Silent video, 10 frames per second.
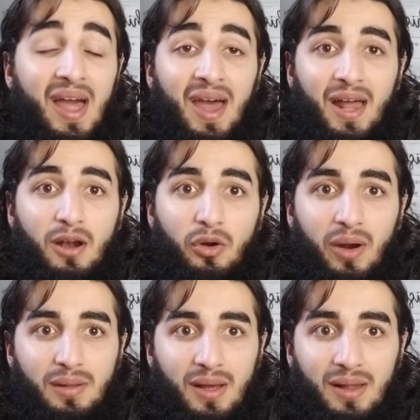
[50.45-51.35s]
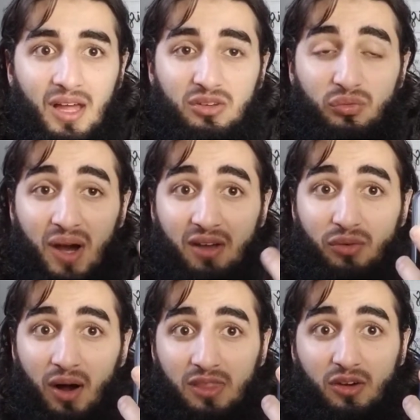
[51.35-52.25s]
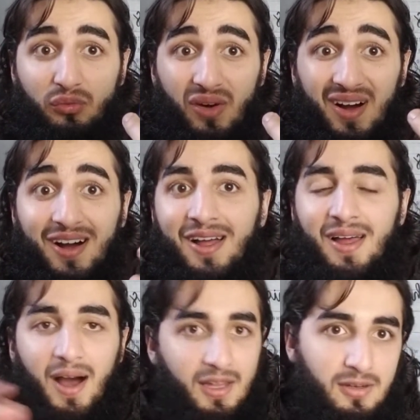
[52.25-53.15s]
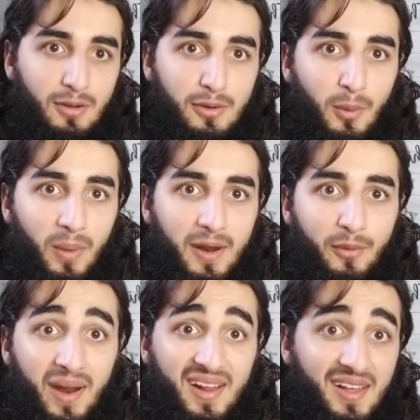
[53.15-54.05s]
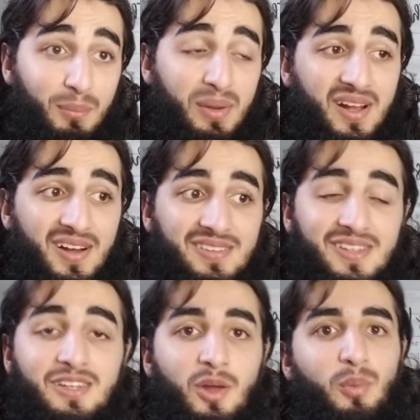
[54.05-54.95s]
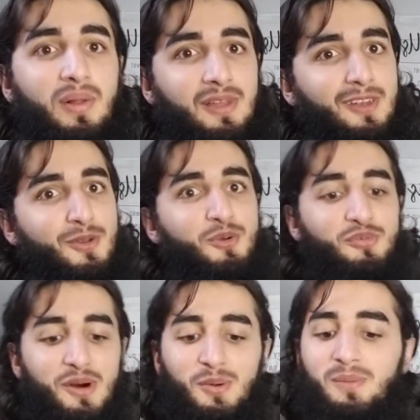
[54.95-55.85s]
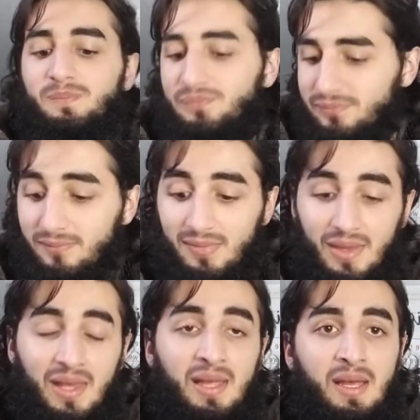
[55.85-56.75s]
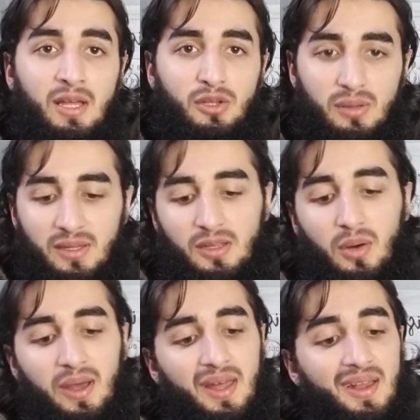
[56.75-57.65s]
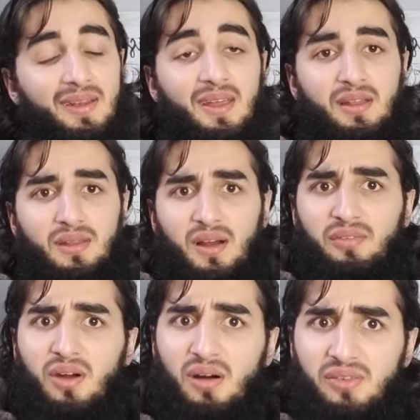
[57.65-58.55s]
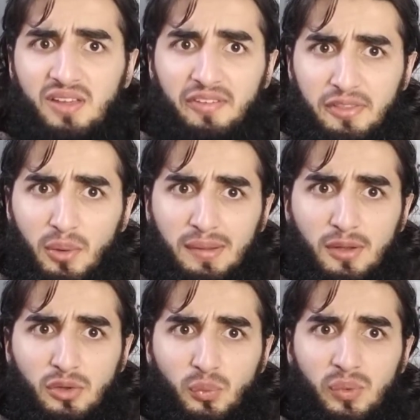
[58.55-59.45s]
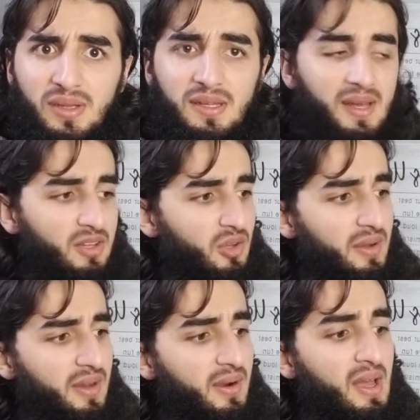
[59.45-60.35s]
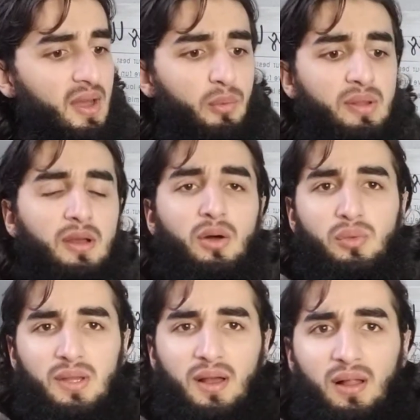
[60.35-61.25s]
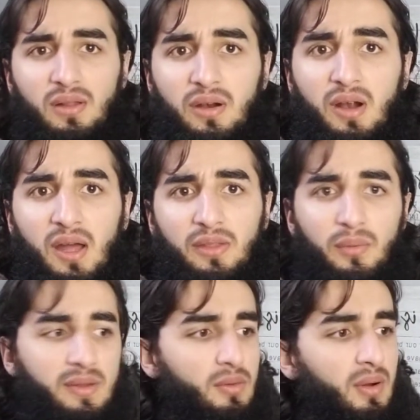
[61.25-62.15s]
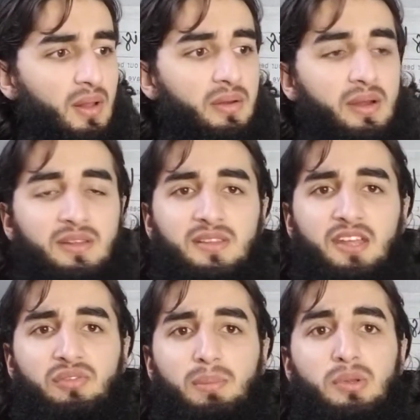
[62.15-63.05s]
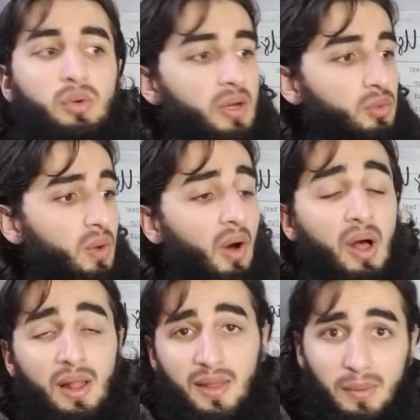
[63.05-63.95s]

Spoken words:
and Gorilla Glass 5 on the front, I still don't want to crack it because it's a really new phone. So let's go ahead and take this cover off. Even though it looks really nice on here, really goes with the color. The original color is navy blue as well. Let me